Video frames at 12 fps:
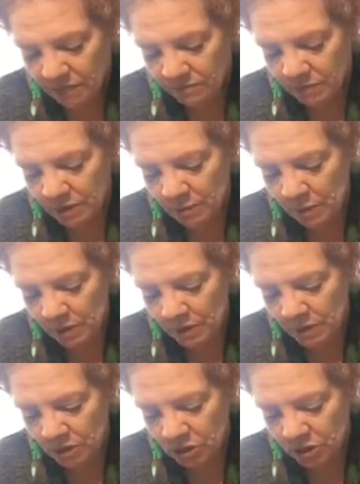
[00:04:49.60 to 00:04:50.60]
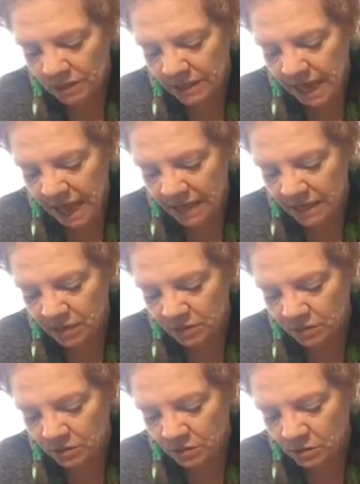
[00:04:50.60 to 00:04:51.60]
First part is just adding
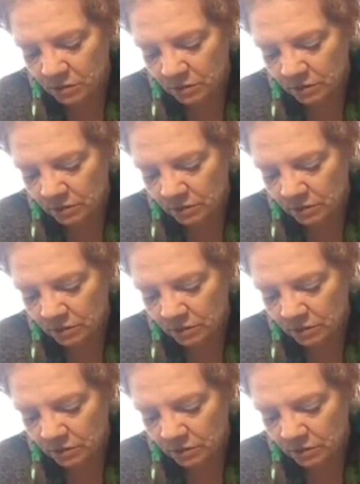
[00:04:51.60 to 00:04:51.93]
glue